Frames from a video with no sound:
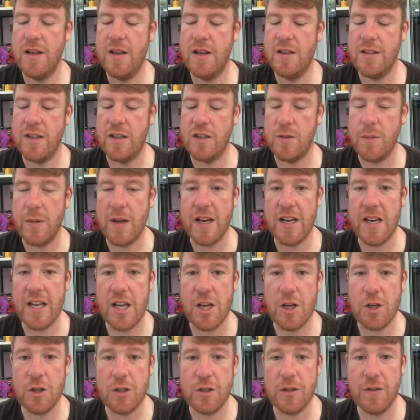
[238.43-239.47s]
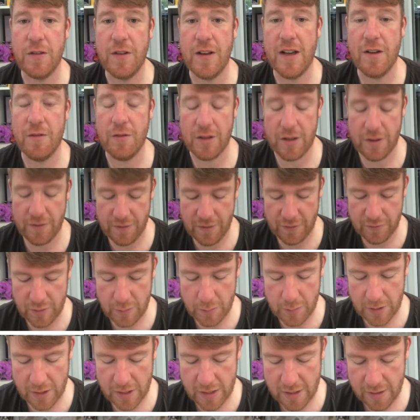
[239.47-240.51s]
Seems to be a nation's favourite, the
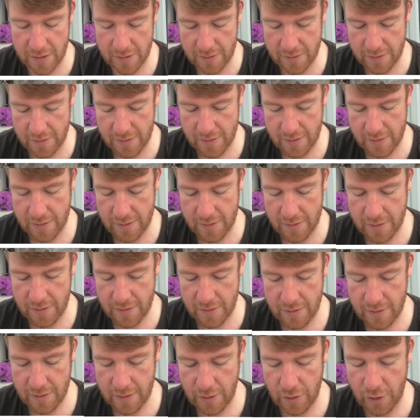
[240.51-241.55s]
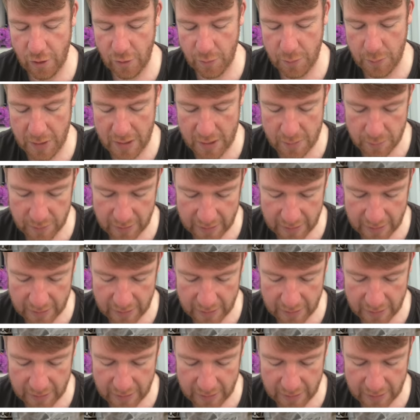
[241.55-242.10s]
50p. A lot of people